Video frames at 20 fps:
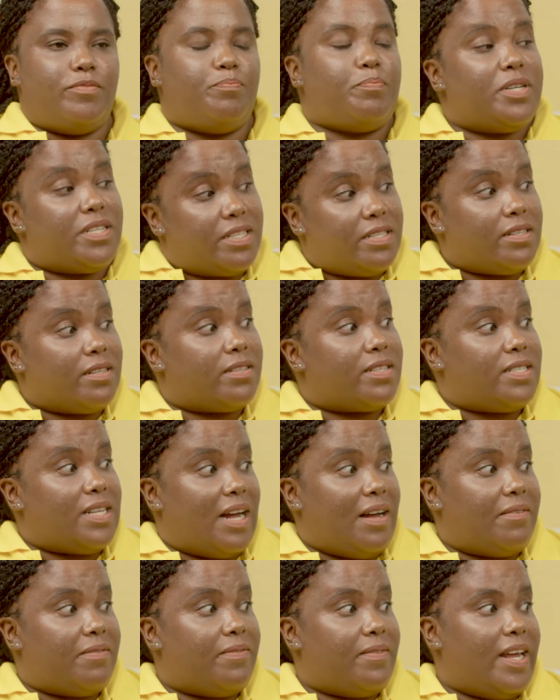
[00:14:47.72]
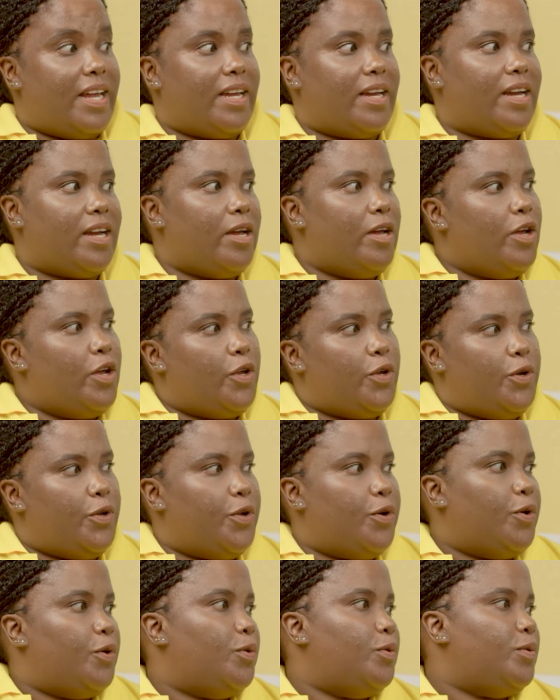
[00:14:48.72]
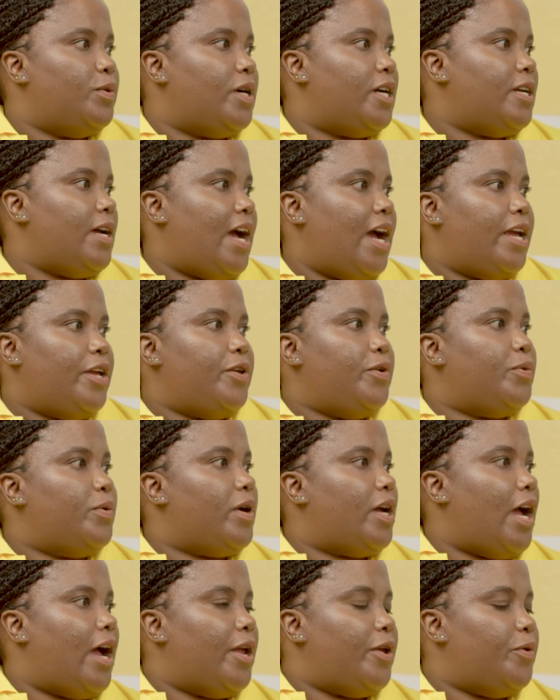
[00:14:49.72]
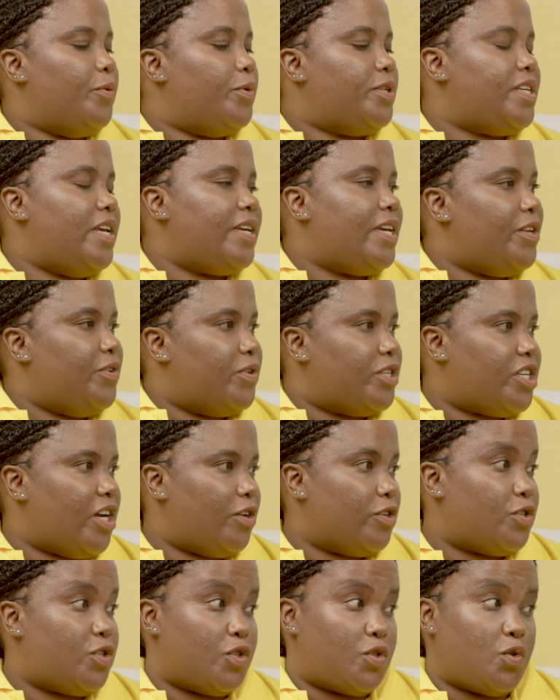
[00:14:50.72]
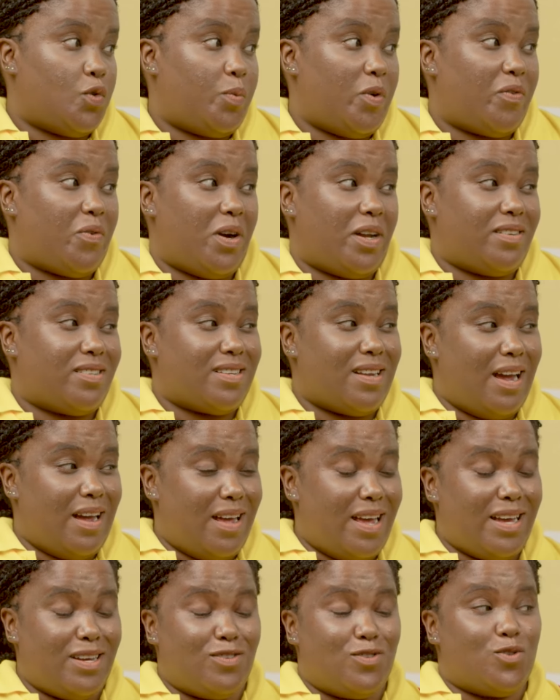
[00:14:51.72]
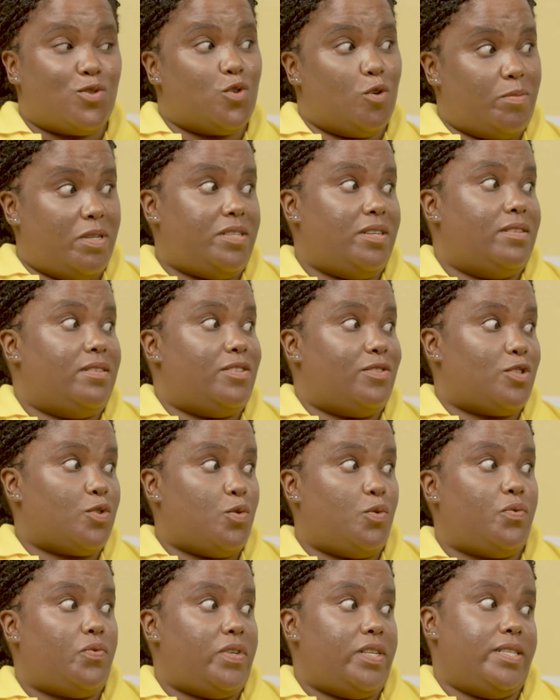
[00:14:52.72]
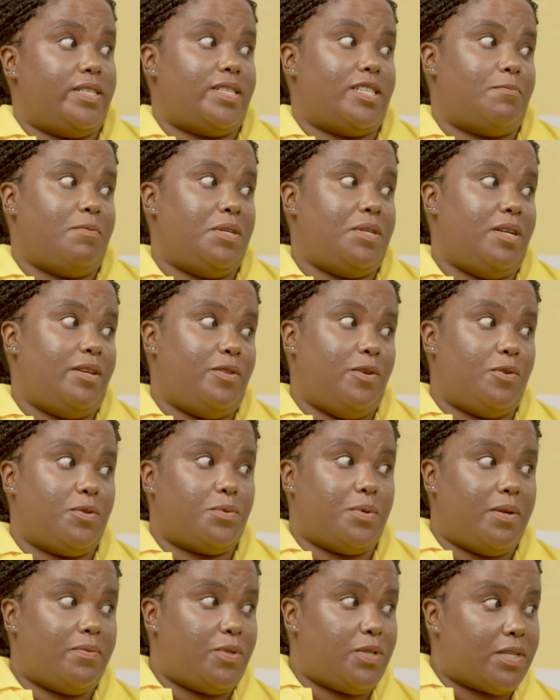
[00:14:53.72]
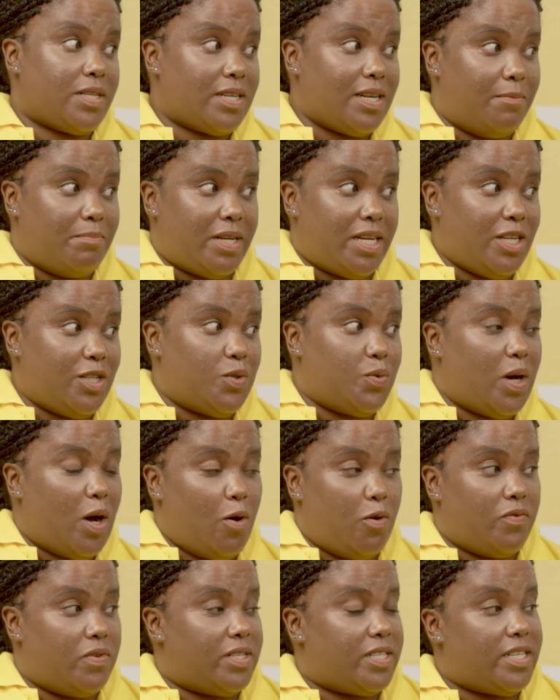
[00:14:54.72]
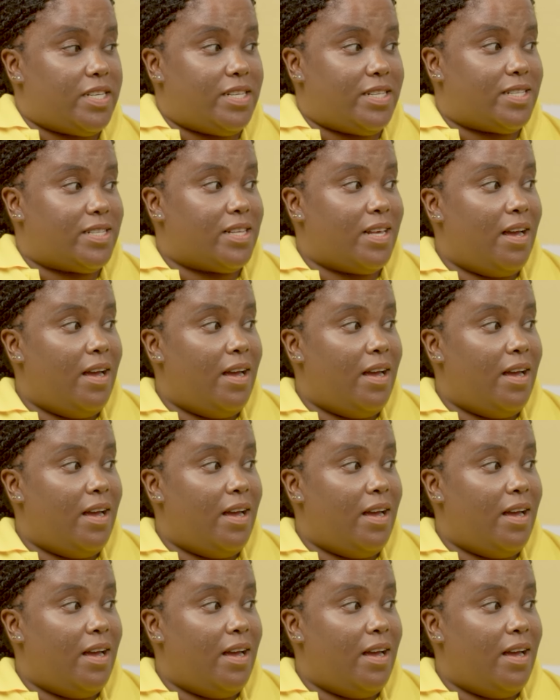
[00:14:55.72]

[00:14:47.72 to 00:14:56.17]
Personal stuff like, mm-hmm. you know, are you taking your child to school? We've got exorbitant school fees, especially those who have kids who are overseas.